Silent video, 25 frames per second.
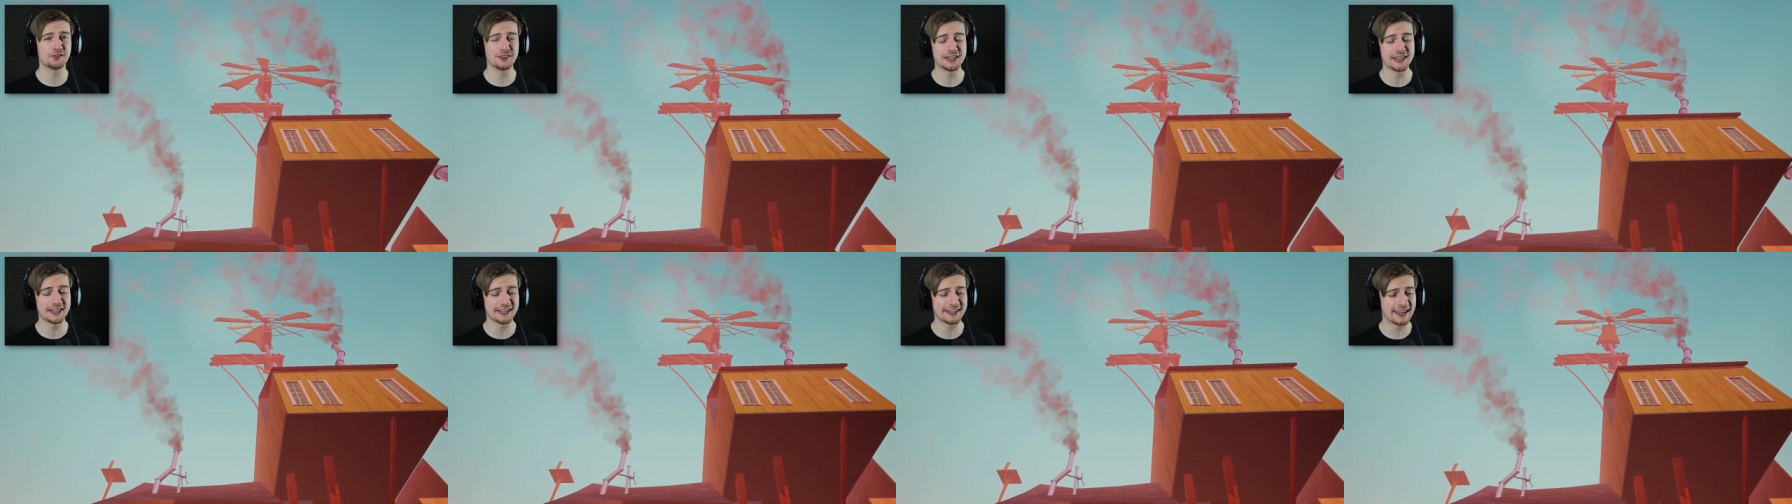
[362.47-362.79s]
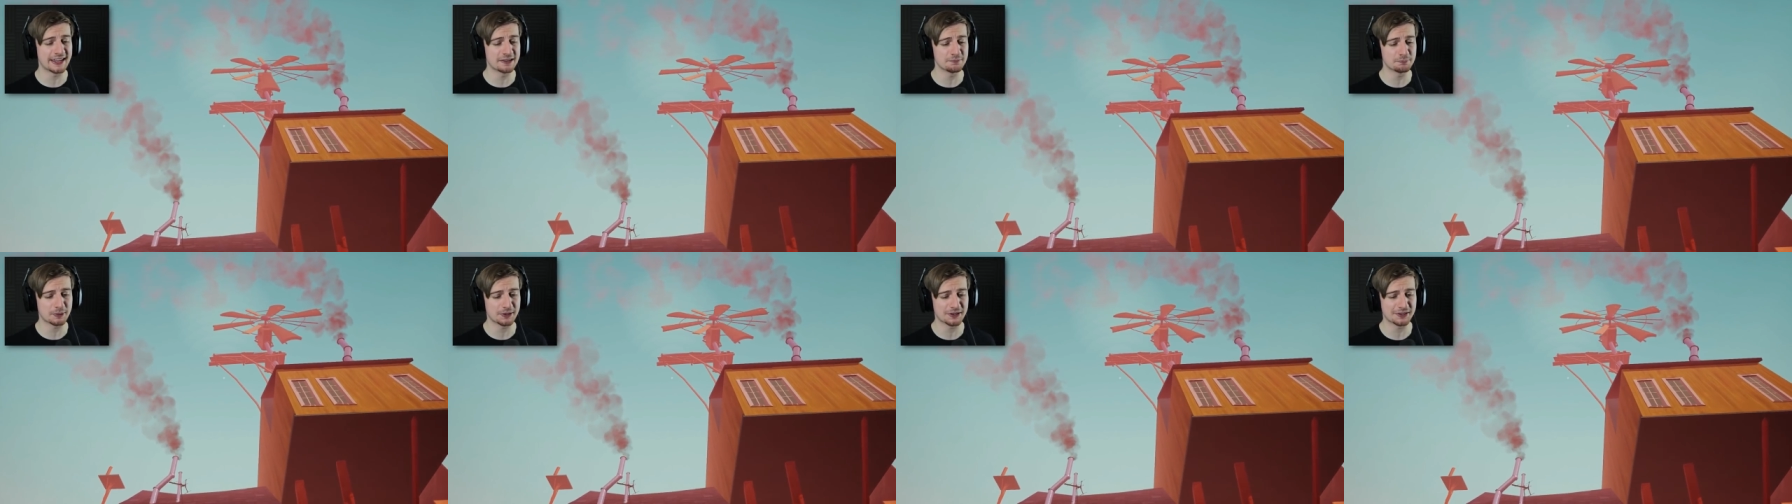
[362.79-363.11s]
Fear
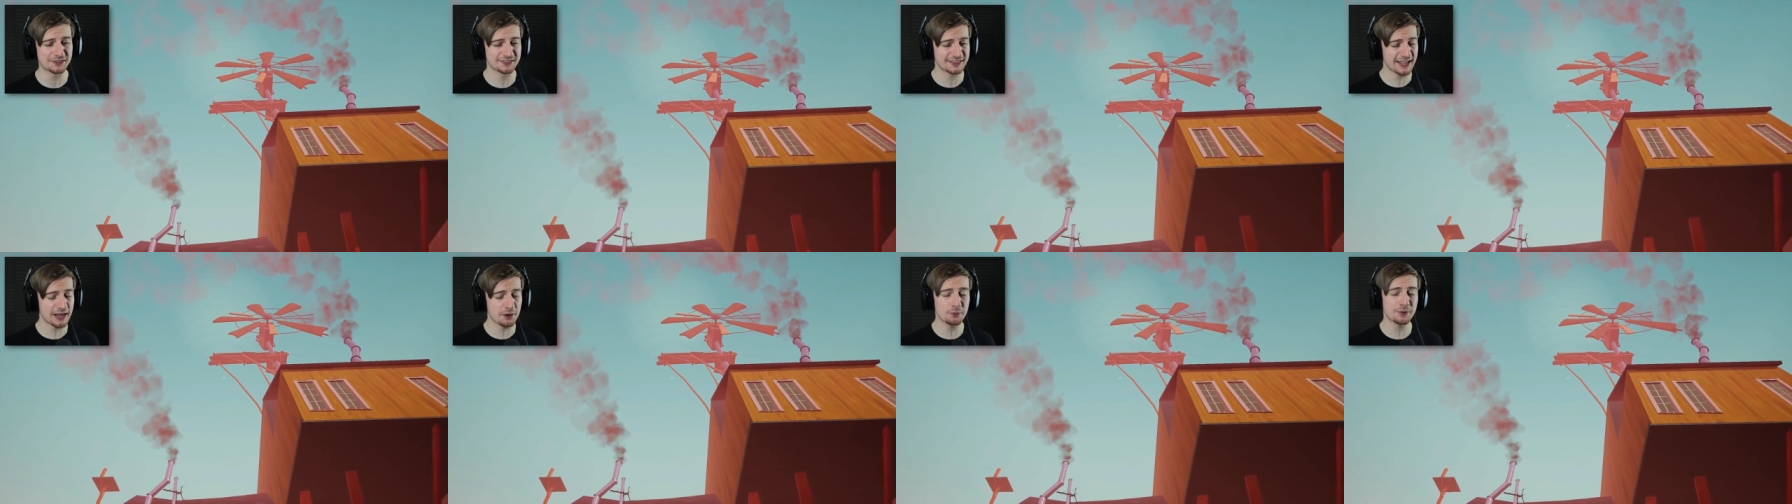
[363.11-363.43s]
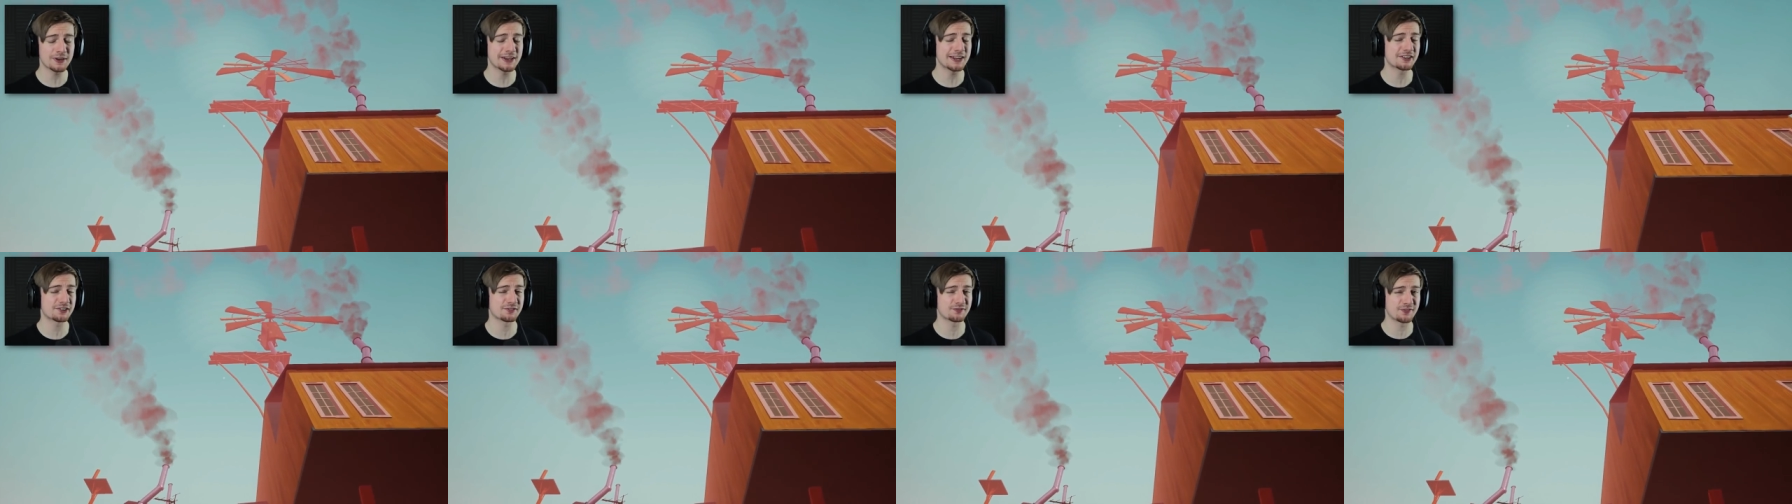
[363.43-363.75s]
game because that
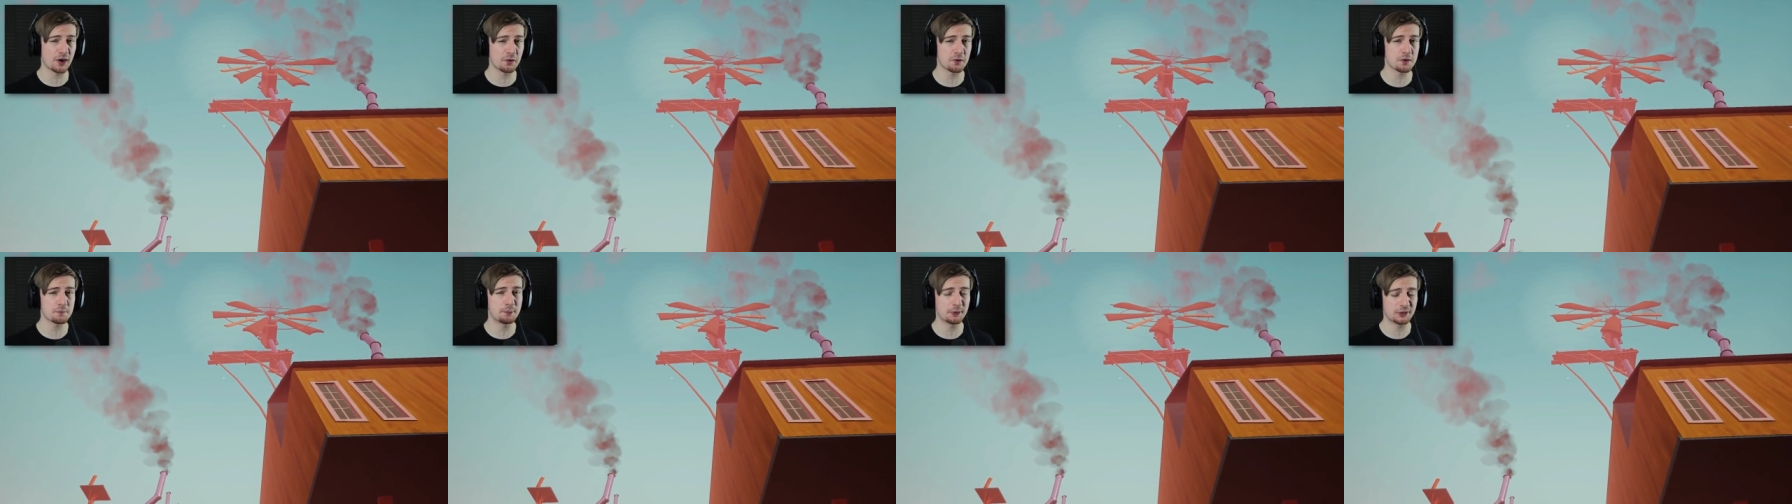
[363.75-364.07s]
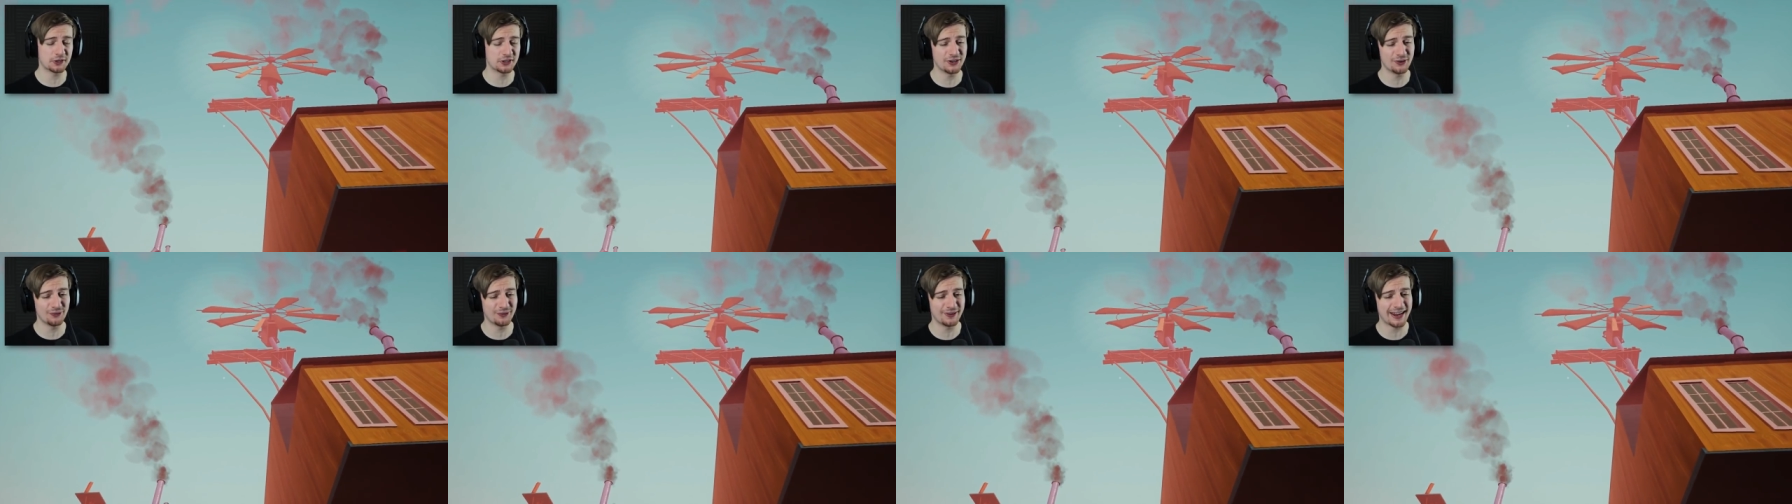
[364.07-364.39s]
one is very
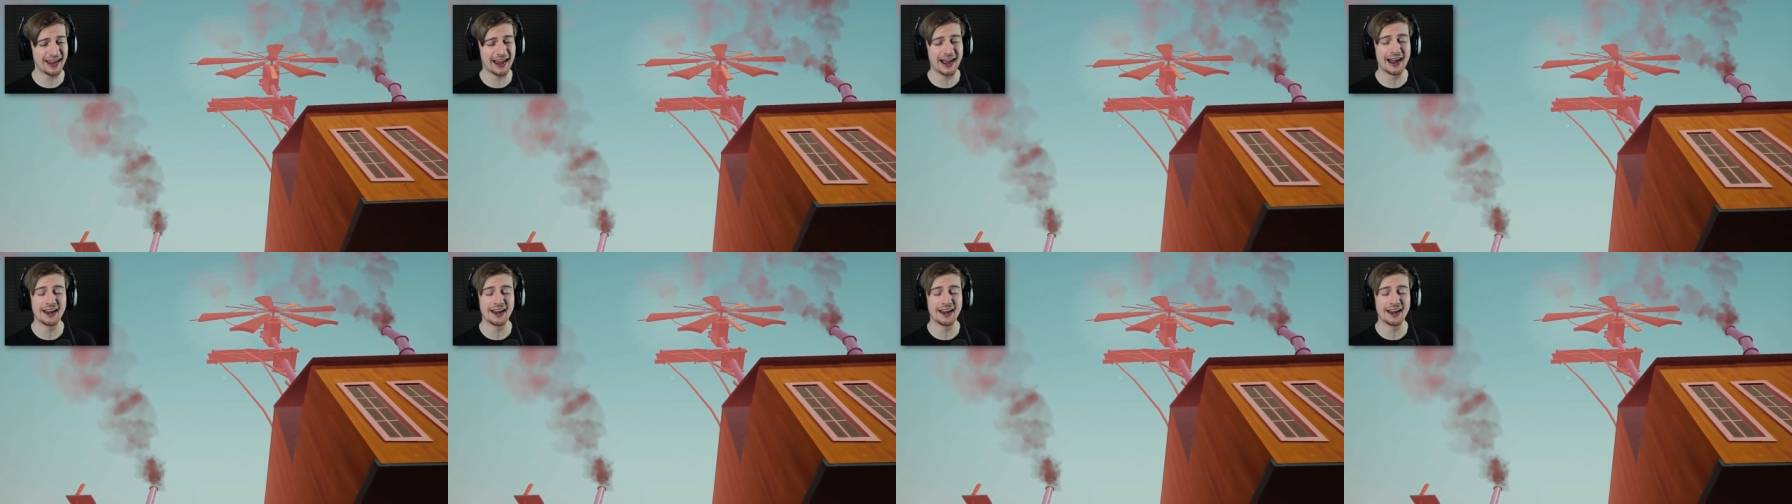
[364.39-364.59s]
peculiar